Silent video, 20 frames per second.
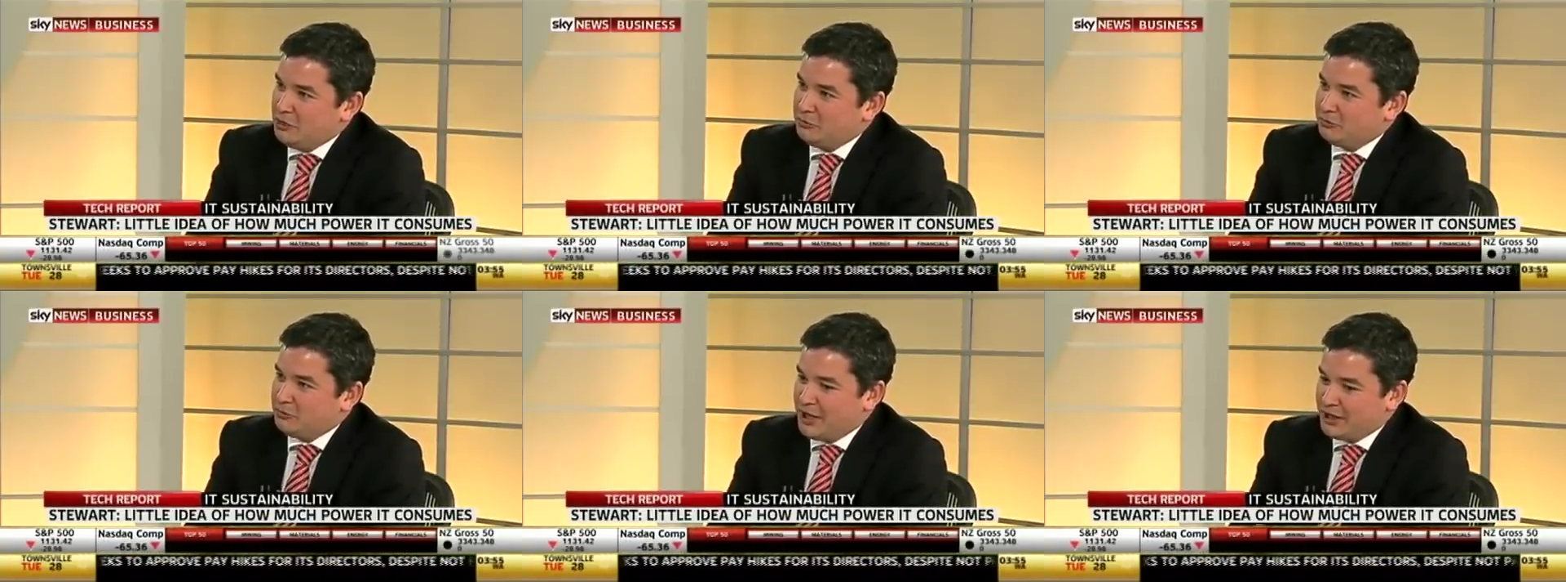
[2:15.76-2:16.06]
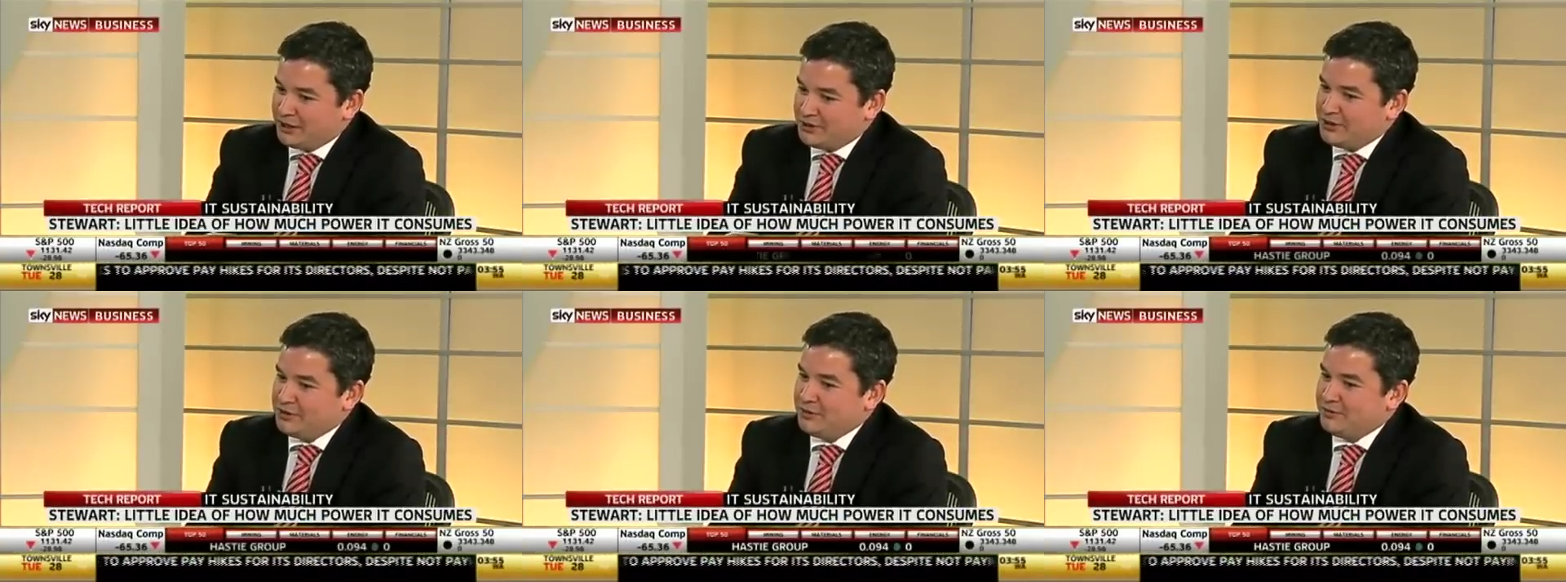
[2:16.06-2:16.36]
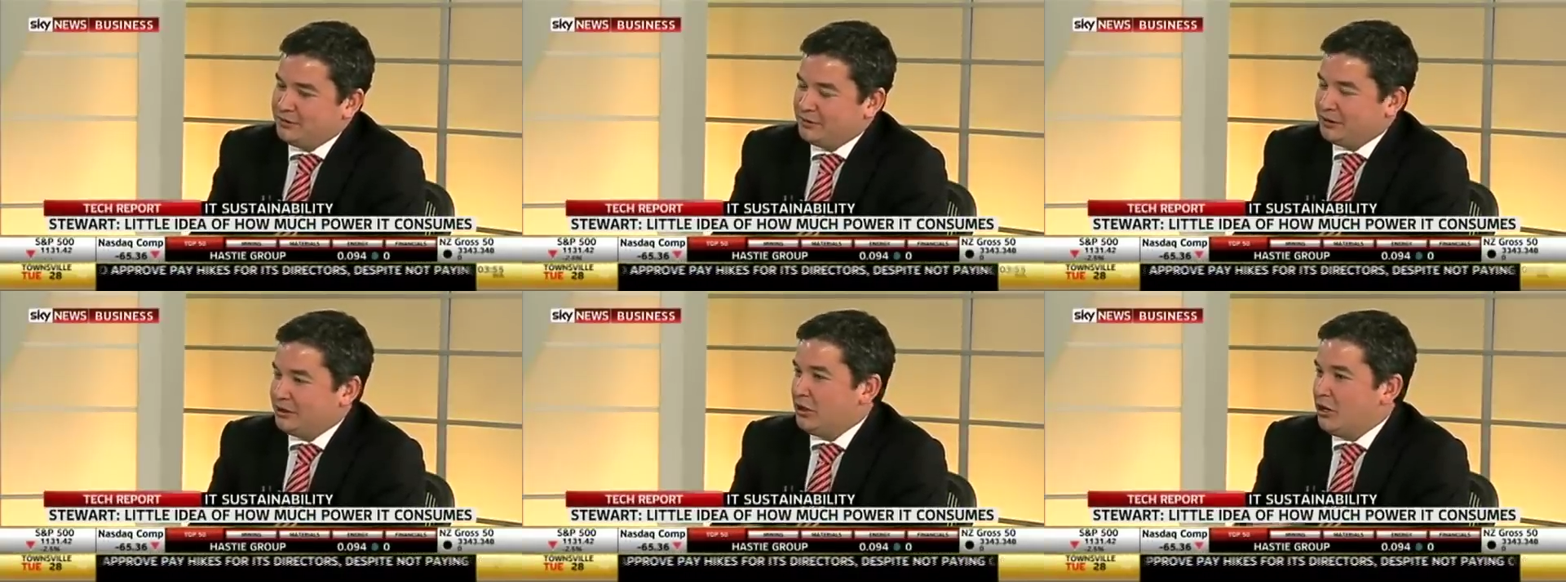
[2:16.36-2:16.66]
rank
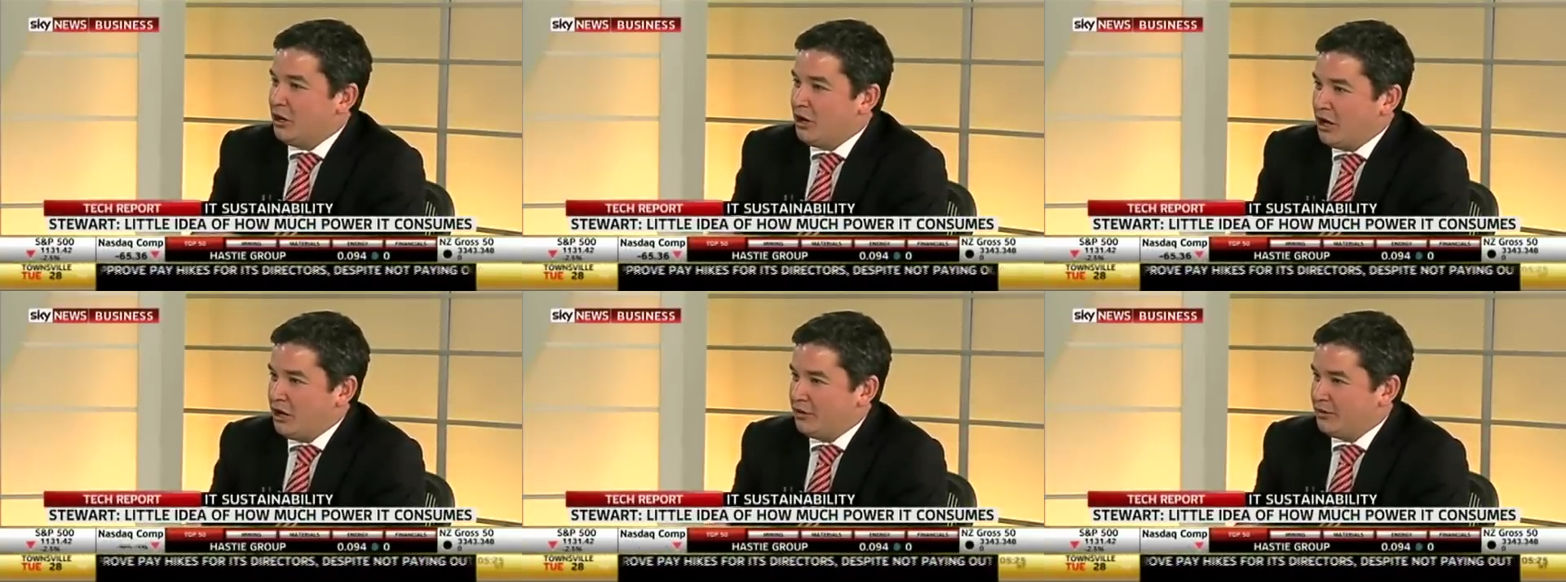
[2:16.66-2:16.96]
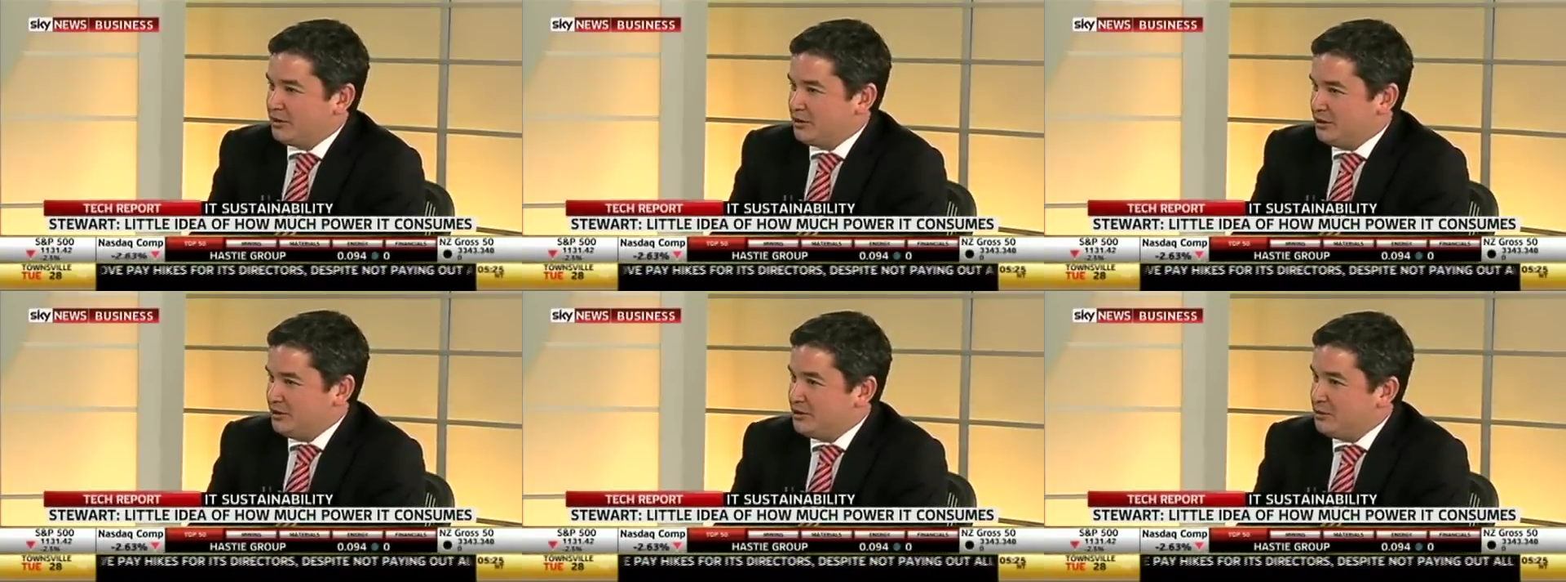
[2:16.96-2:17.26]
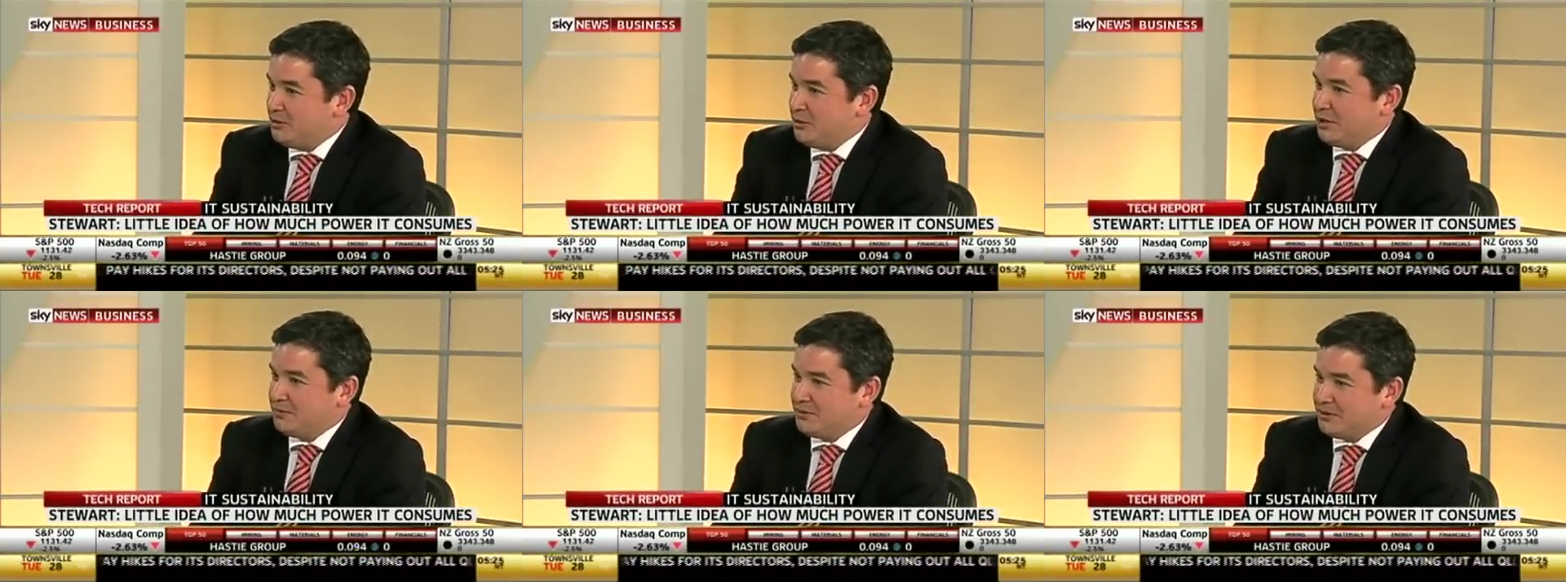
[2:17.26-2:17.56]
significantly higher, and actually
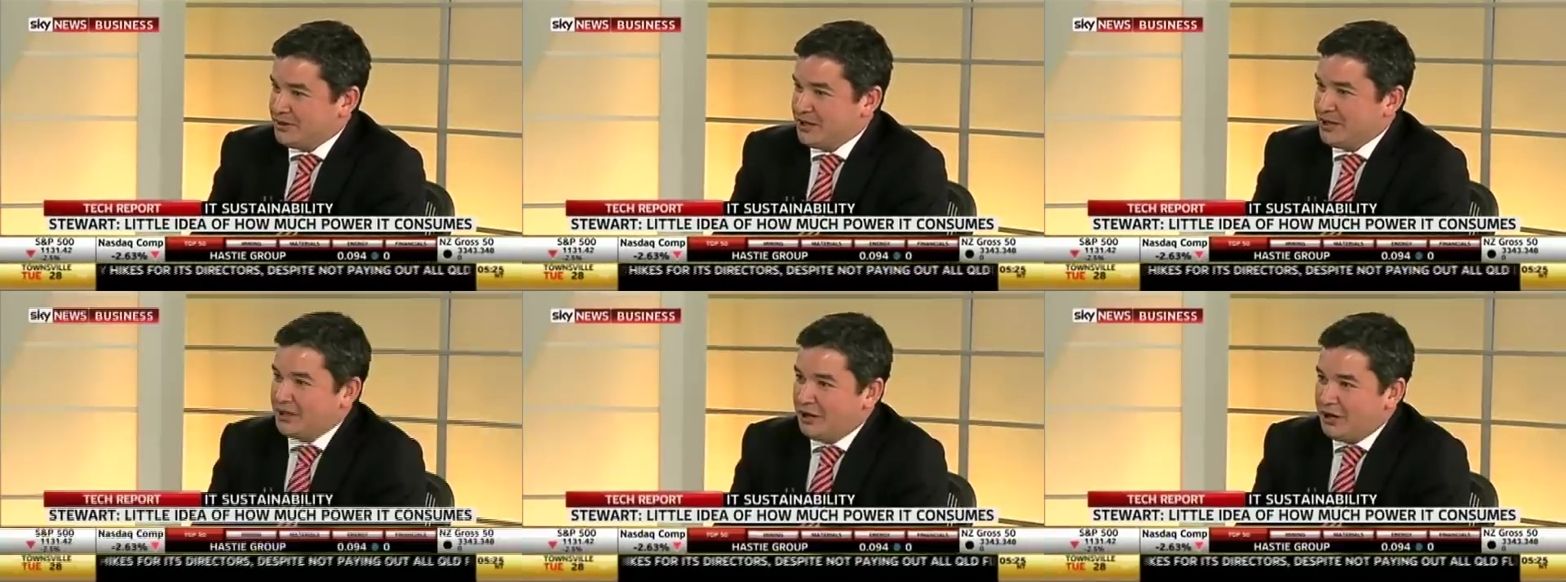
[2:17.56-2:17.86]
20%